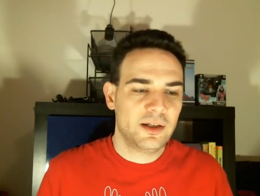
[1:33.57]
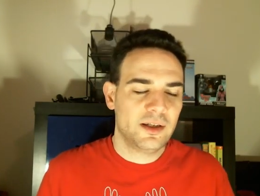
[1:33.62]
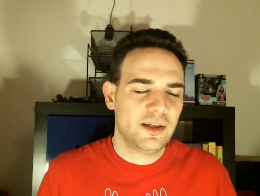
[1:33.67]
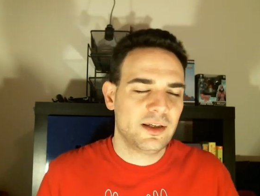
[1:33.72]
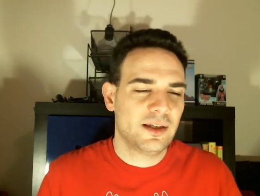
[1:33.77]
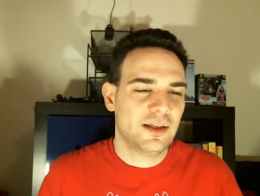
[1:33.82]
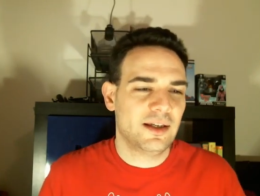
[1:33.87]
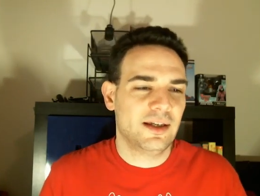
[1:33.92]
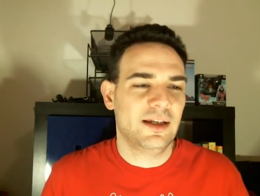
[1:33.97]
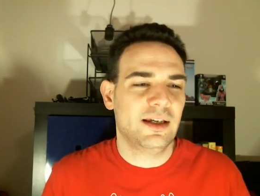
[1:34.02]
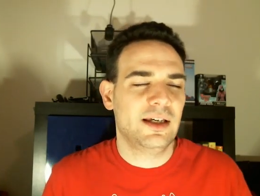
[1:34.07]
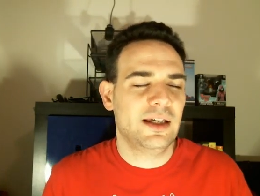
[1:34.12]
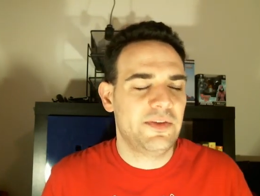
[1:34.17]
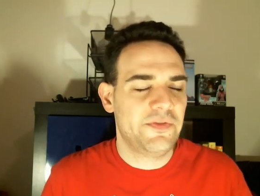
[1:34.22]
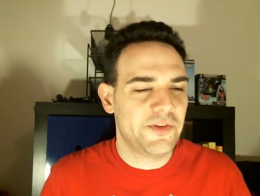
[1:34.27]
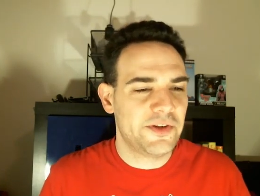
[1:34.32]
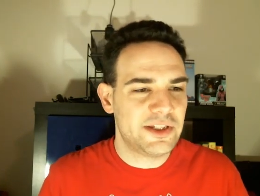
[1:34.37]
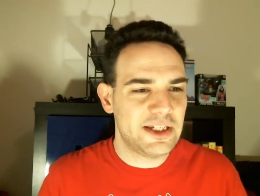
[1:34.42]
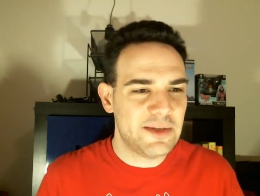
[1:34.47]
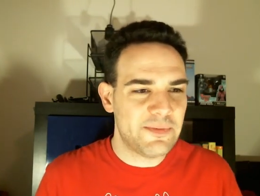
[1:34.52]
And the
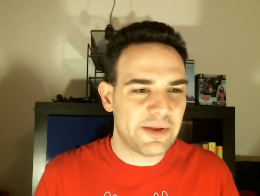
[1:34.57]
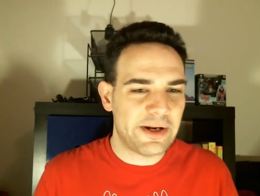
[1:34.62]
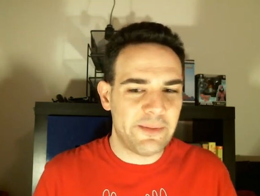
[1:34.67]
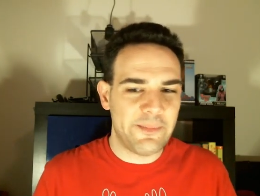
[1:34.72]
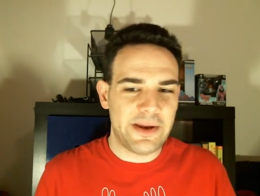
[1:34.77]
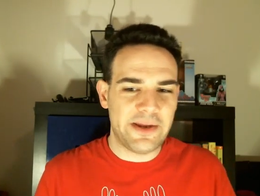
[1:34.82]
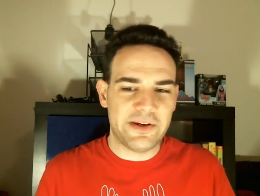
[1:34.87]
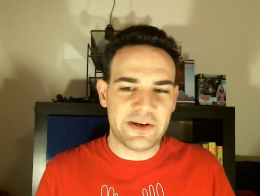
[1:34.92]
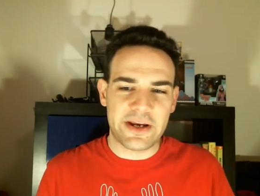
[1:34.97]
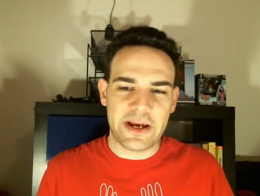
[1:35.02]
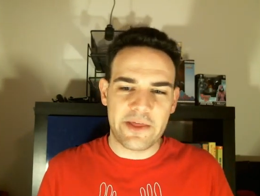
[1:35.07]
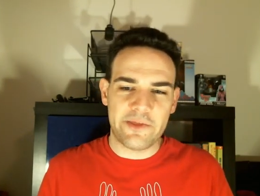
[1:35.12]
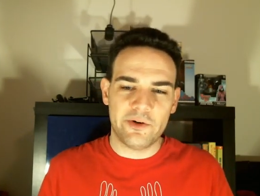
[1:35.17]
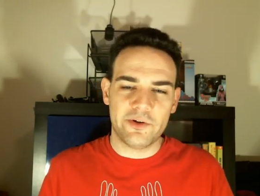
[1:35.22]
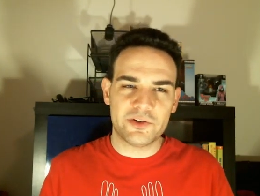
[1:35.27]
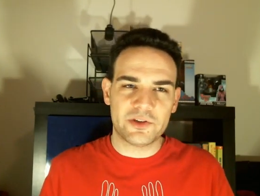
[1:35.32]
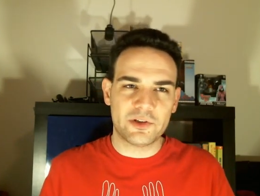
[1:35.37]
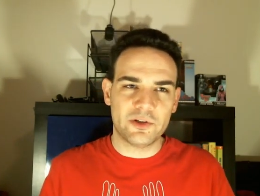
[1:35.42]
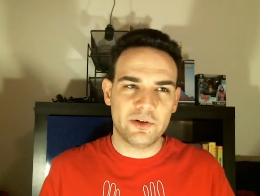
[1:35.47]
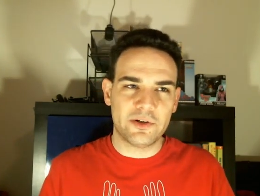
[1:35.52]
team that I made together,
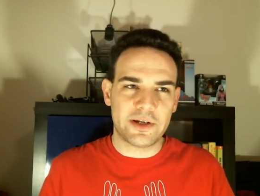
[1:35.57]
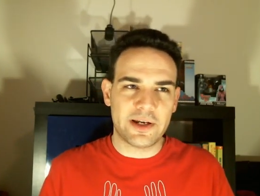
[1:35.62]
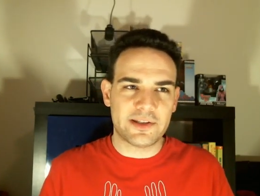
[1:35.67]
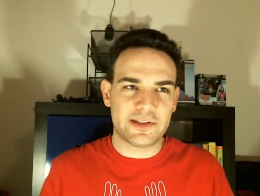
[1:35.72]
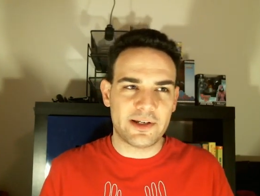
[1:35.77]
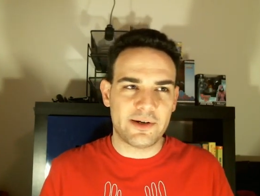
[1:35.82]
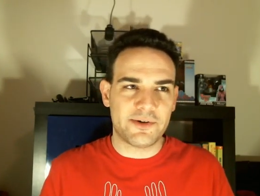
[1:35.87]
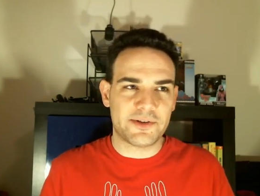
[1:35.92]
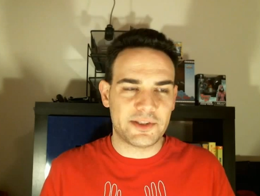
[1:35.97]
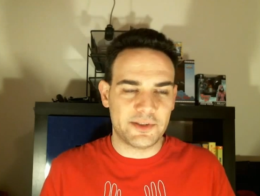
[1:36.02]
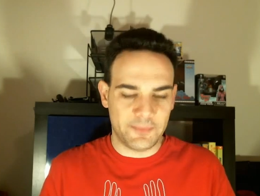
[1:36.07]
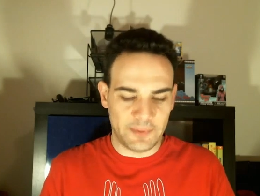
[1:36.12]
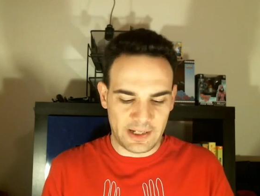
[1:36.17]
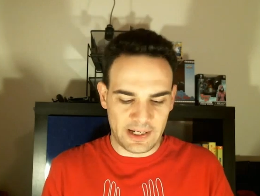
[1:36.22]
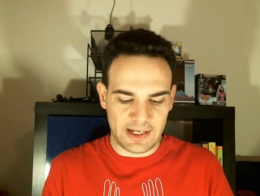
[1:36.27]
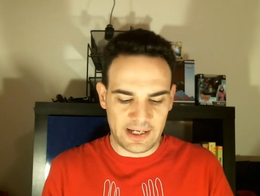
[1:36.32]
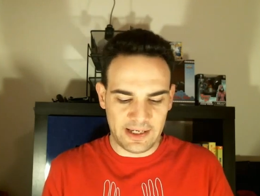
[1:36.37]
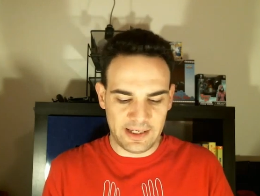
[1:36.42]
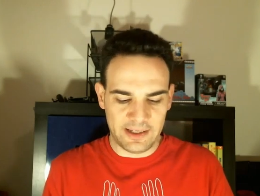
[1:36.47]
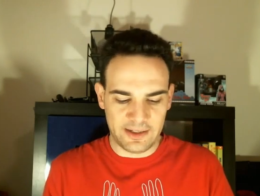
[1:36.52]
so in case I was the
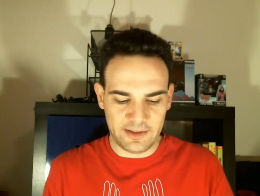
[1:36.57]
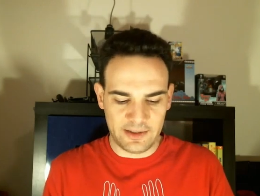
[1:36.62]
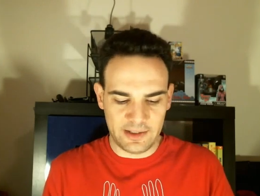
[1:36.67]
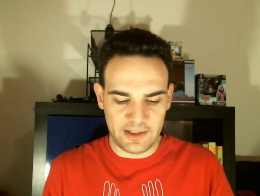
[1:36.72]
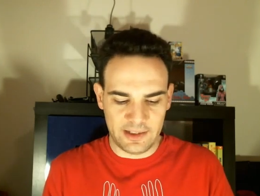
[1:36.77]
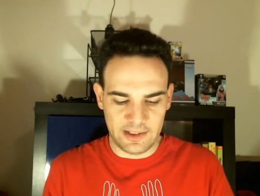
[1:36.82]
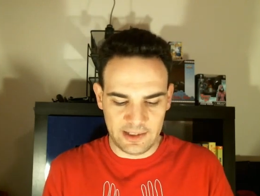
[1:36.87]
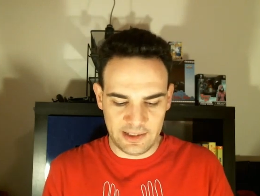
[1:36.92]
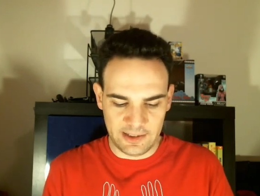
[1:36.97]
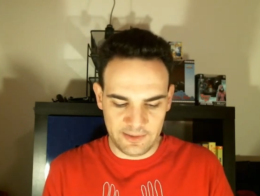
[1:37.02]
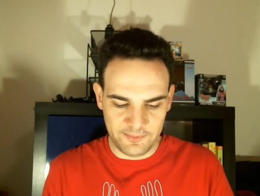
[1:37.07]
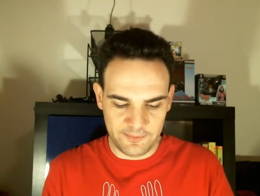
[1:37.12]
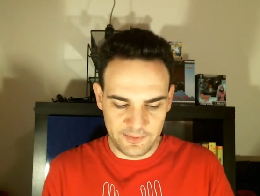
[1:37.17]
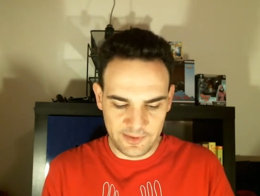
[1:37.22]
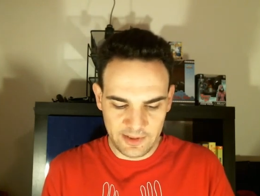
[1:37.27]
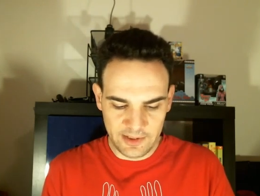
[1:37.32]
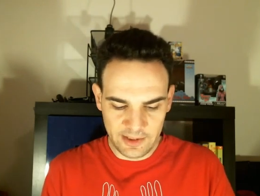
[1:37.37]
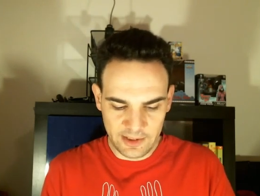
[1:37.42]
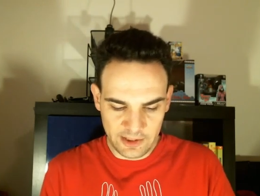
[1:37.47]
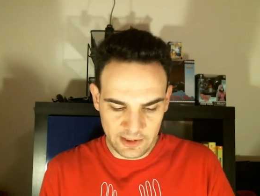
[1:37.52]
buy, um,
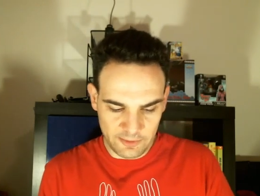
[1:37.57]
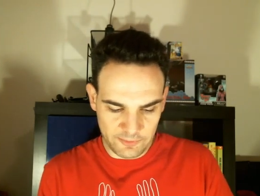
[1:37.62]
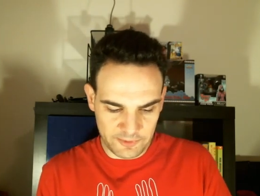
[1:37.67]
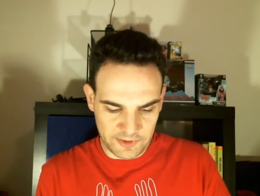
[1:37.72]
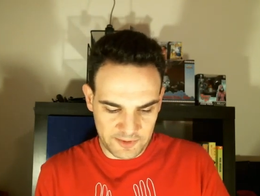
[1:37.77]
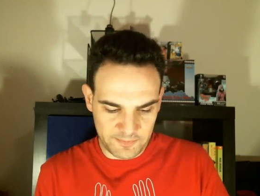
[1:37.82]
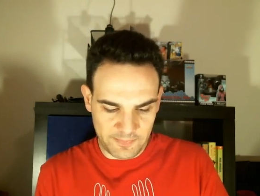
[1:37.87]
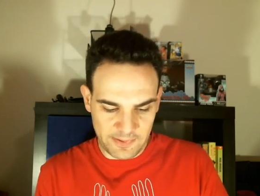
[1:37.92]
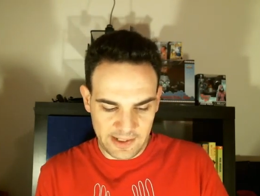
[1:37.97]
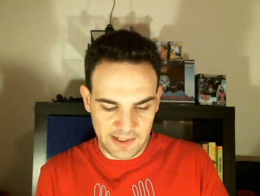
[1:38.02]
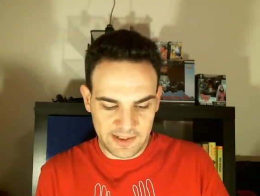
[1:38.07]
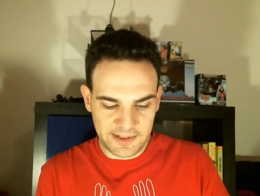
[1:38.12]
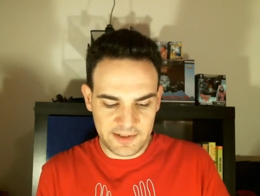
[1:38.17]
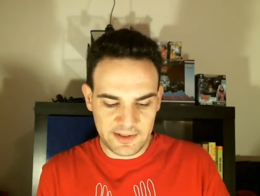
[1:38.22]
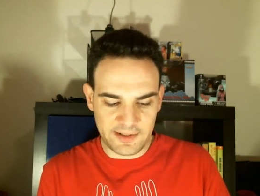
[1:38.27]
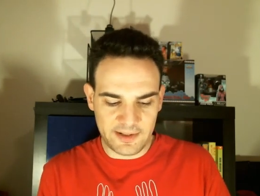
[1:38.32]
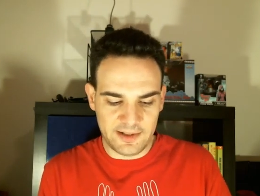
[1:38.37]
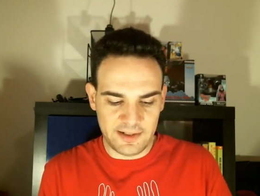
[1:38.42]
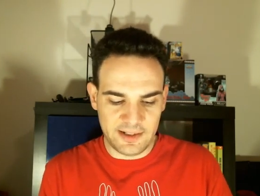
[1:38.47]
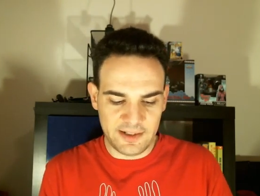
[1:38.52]
was based
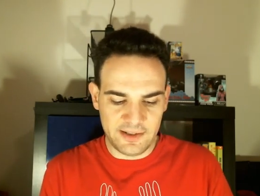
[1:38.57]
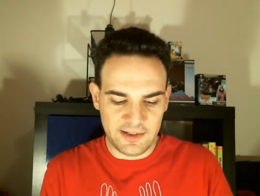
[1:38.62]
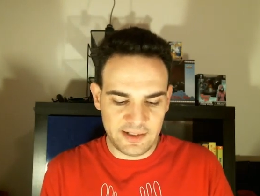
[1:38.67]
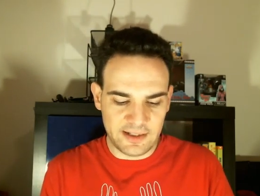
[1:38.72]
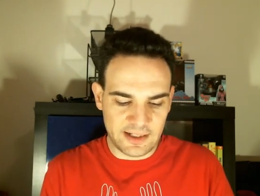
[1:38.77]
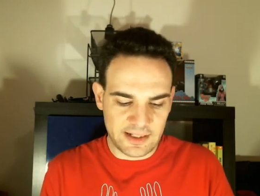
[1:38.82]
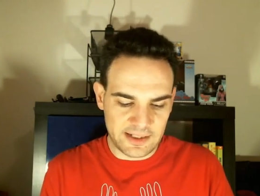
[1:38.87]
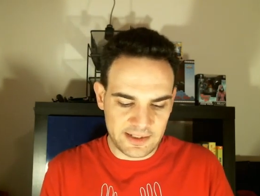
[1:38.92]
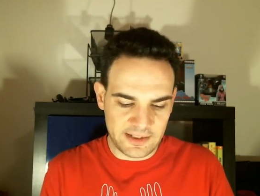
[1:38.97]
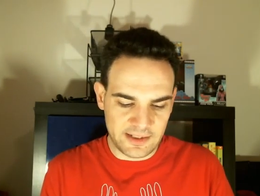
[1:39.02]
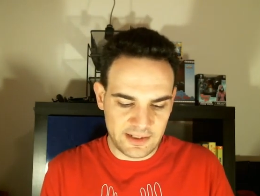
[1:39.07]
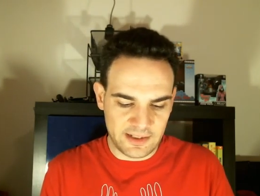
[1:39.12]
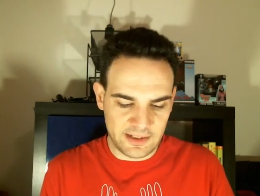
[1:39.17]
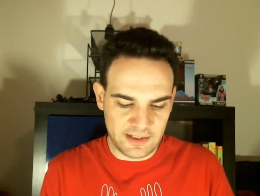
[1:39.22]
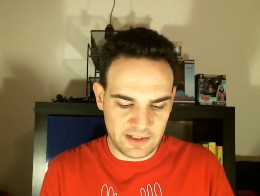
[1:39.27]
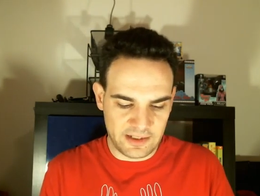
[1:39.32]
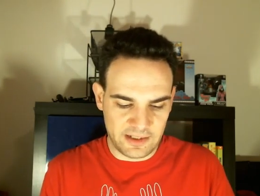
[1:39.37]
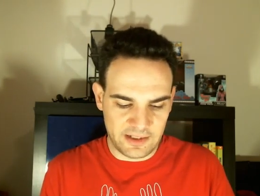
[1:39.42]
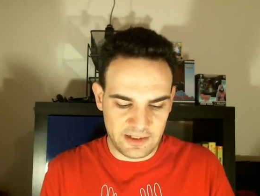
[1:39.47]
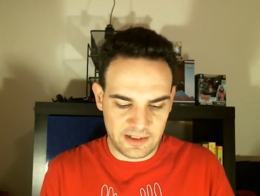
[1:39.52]
on the idea
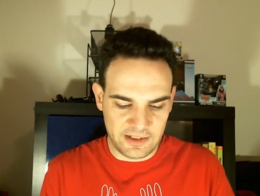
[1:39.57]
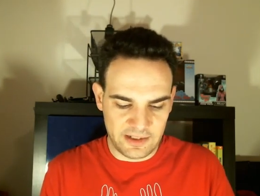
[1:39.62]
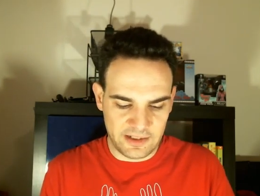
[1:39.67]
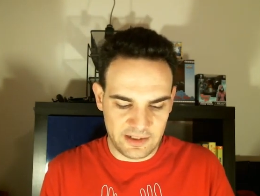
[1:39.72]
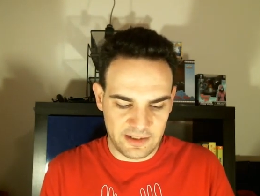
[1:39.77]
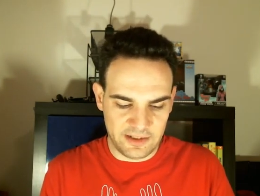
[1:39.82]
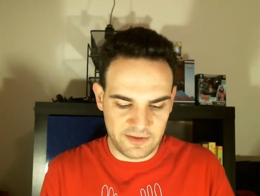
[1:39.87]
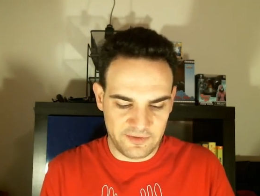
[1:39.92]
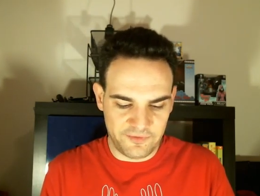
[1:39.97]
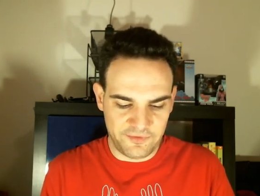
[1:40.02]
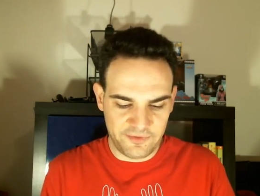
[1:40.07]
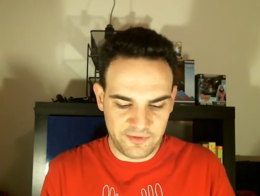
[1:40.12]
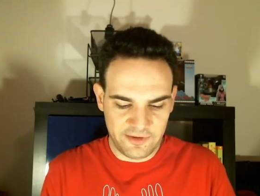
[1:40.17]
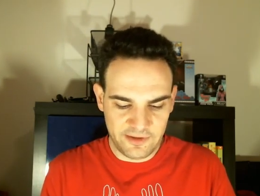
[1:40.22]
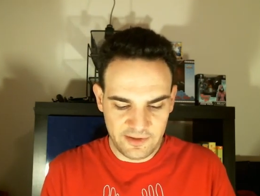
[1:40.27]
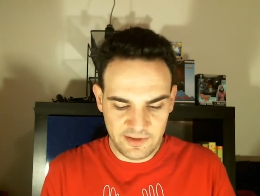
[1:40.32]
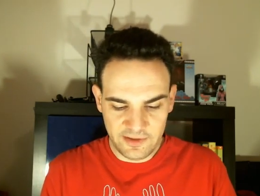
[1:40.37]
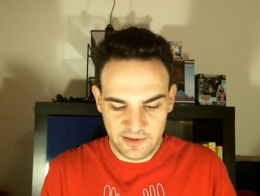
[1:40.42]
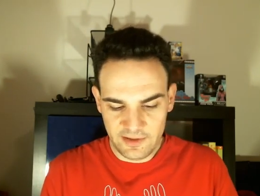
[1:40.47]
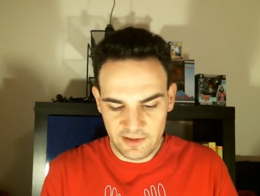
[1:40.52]
of
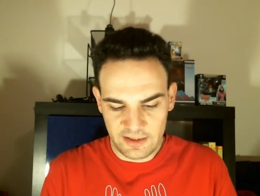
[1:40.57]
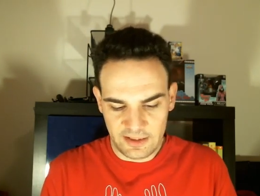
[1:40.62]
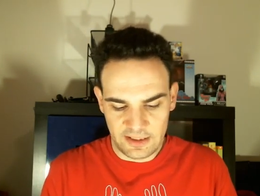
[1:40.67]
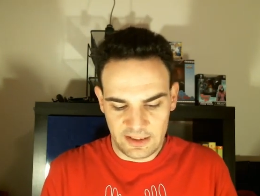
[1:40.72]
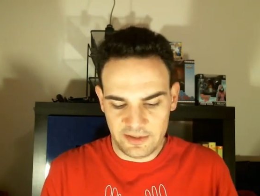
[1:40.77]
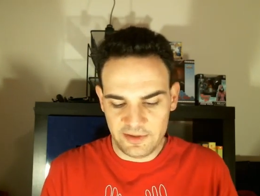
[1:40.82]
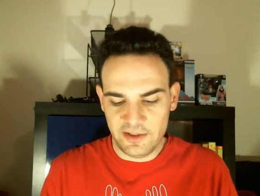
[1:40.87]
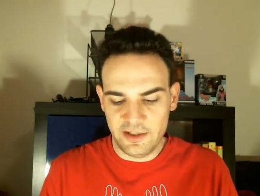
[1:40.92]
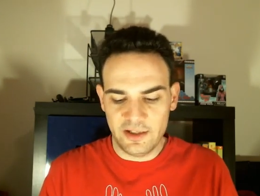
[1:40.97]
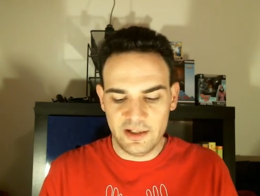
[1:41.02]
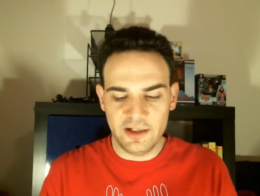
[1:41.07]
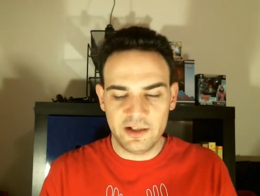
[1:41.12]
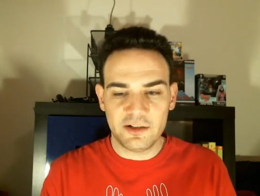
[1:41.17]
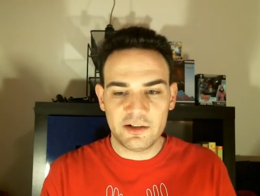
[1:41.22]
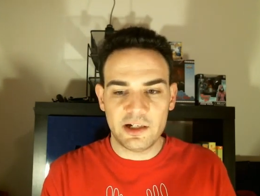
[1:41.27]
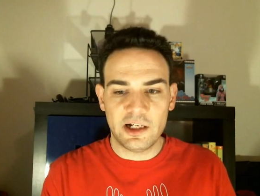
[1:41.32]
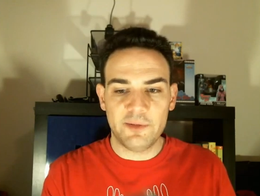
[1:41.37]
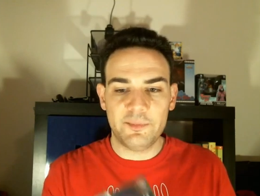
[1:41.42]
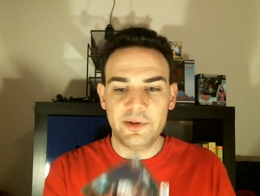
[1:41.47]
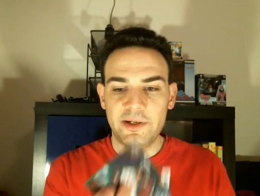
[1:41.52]
the
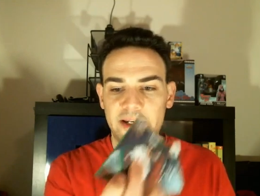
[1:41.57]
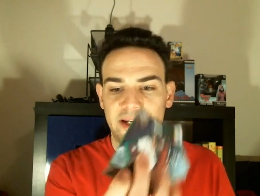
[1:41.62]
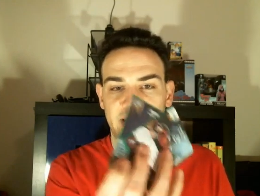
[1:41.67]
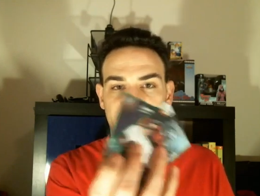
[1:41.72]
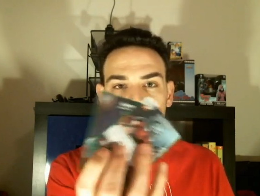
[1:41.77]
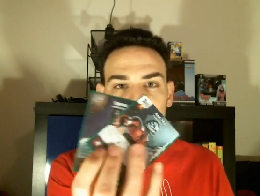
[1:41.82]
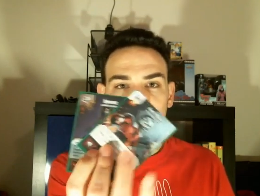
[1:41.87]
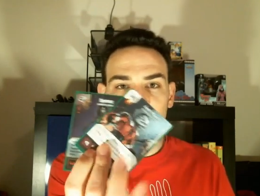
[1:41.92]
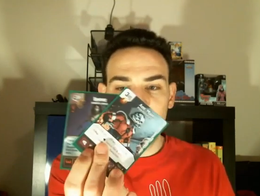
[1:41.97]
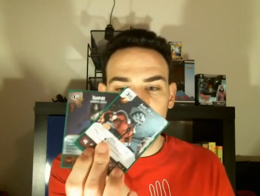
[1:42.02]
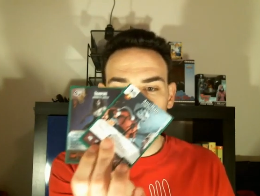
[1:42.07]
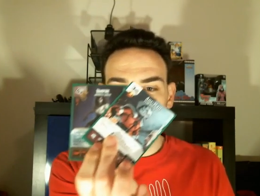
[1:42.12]
uncommon Ant Man